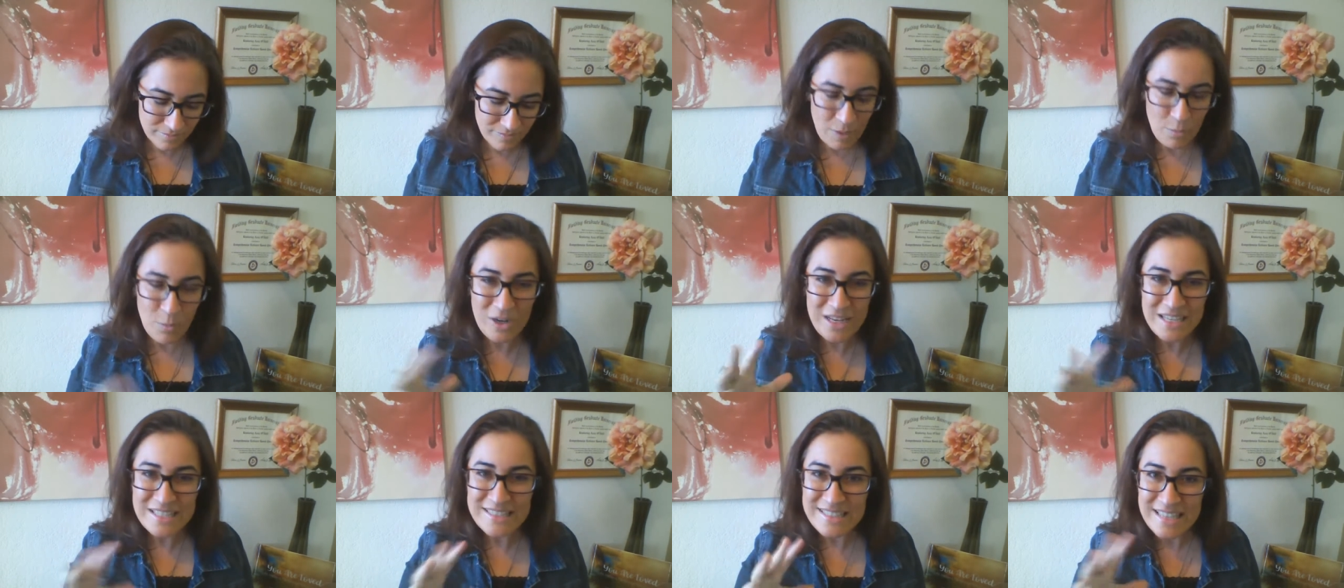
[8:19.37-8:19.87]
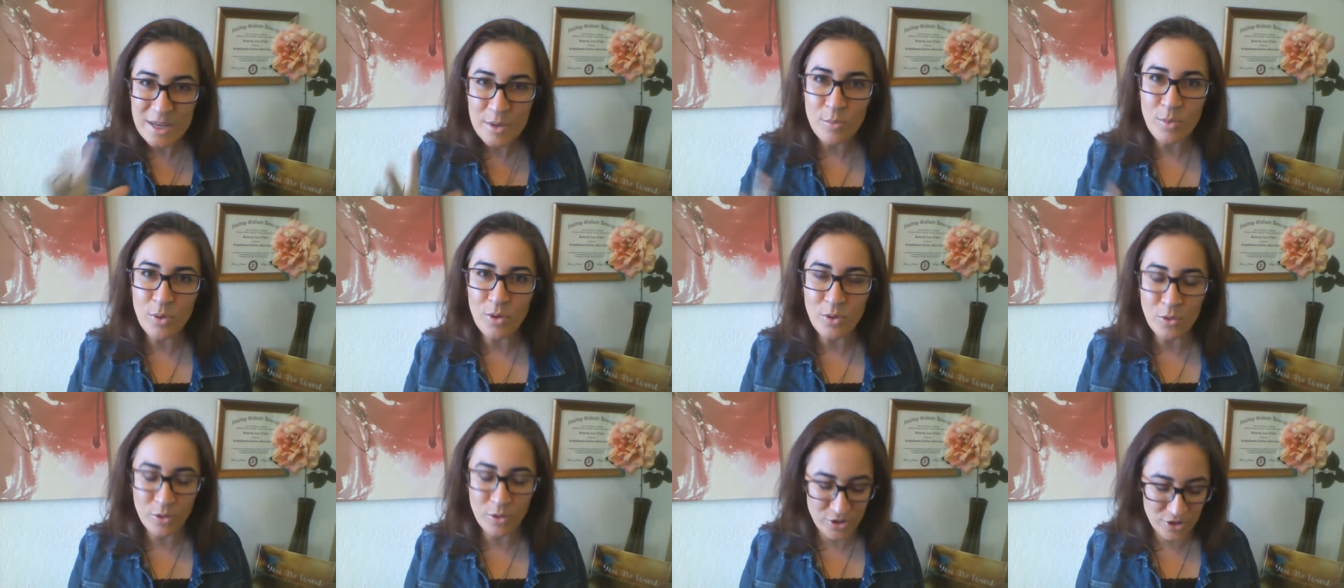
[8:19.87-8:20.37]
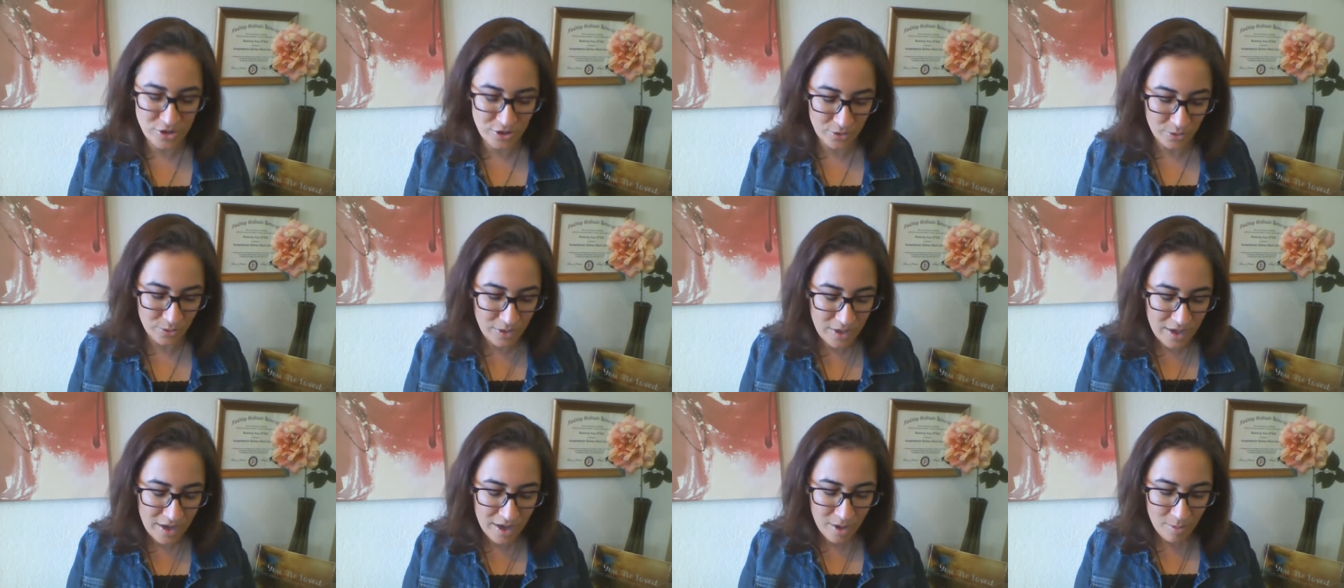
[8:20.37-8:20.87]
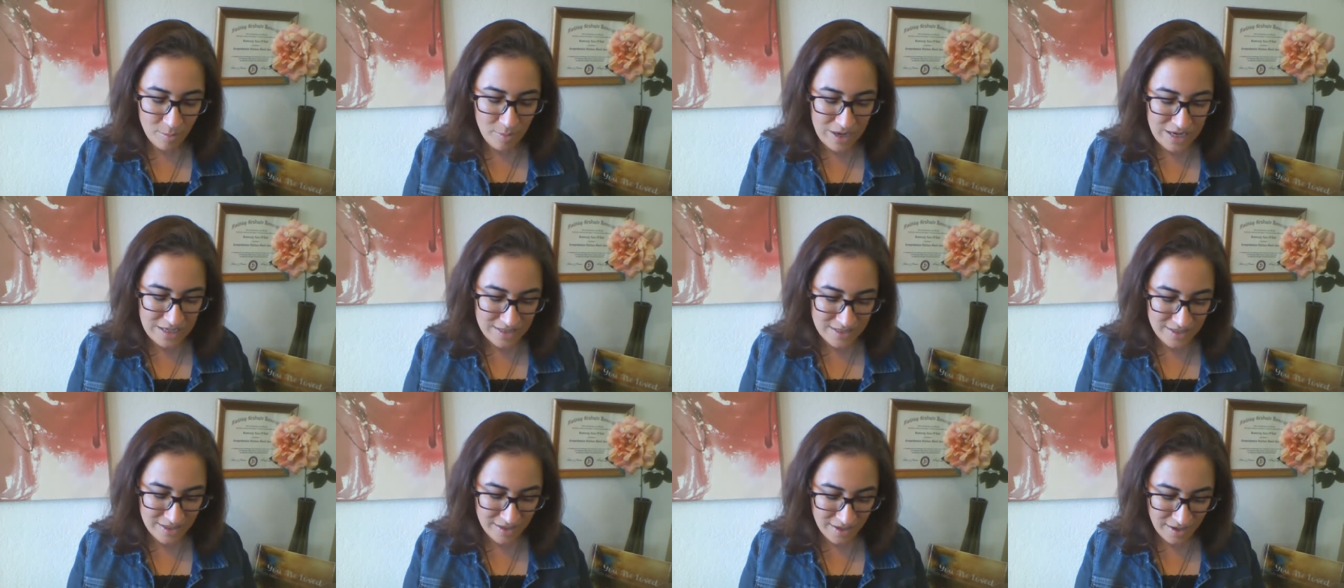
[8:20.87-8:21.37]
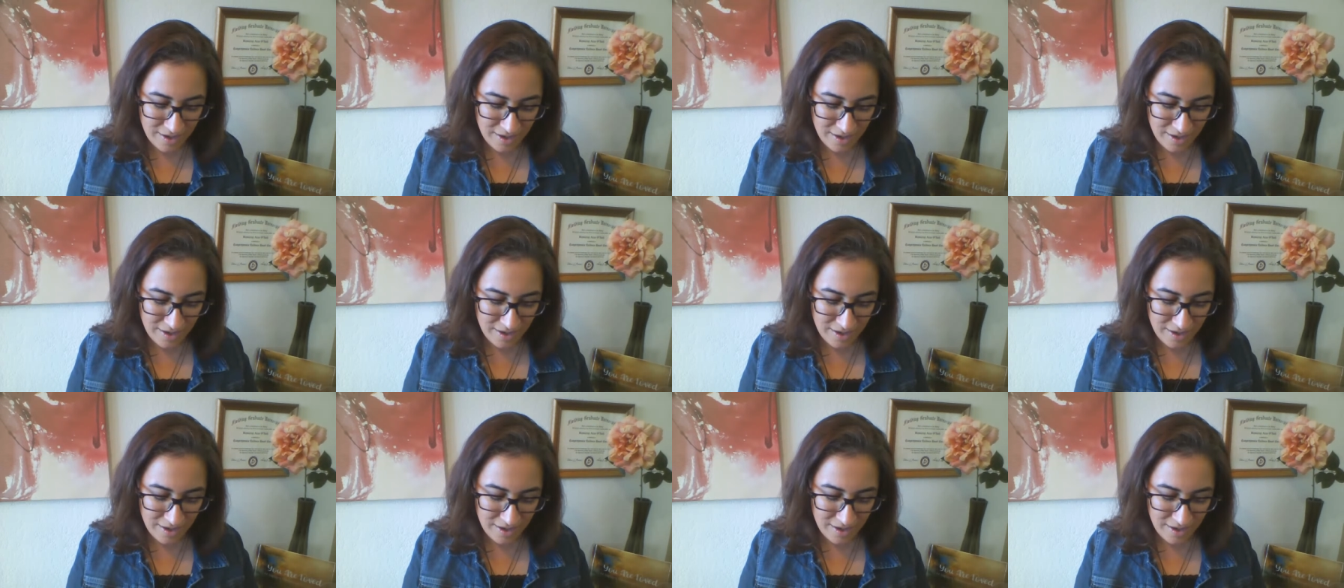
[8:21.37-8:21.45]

one example or two. But